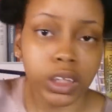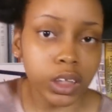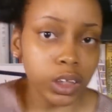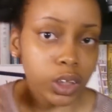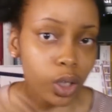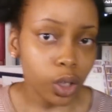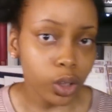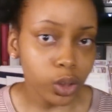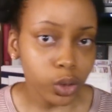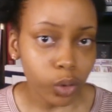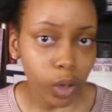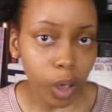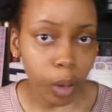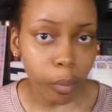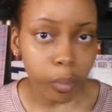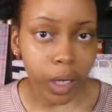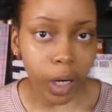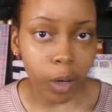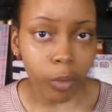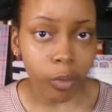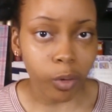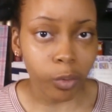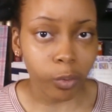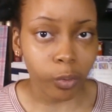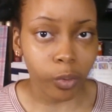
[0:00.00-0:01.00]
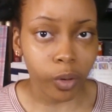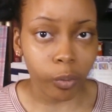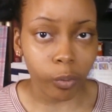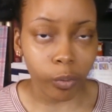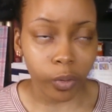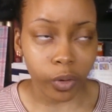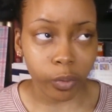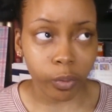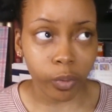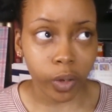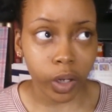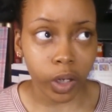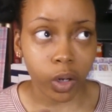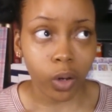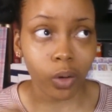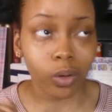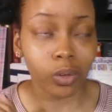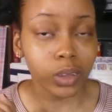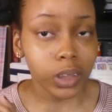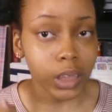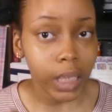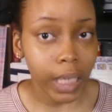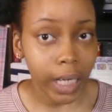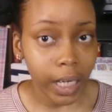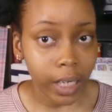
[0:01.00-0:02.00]
She's also coming out one, with one
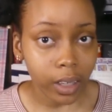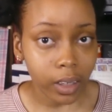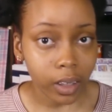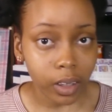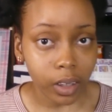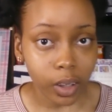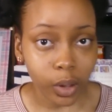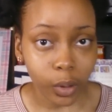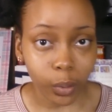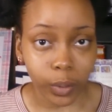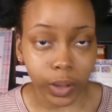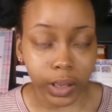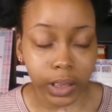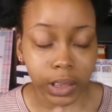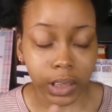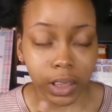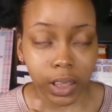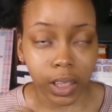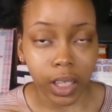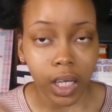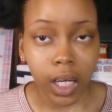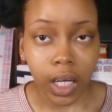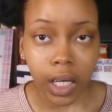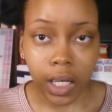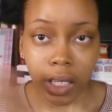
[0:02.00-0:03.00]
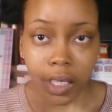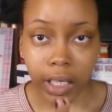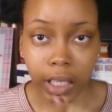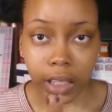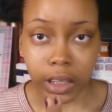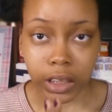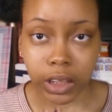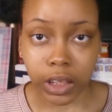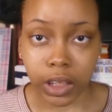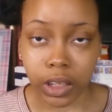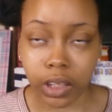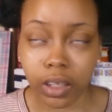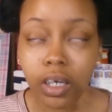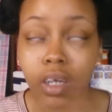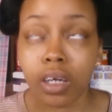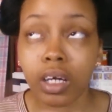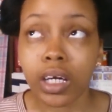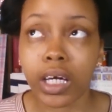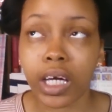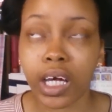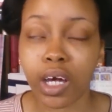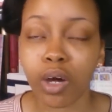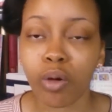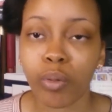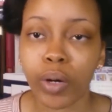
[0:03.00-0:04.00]
called Hannah Anointing next year.
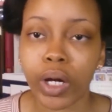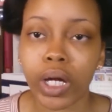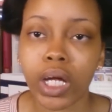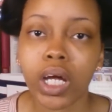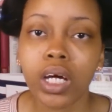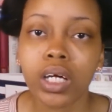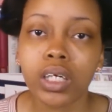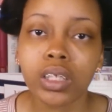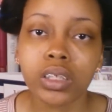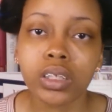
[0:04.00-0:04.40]
Can't wait.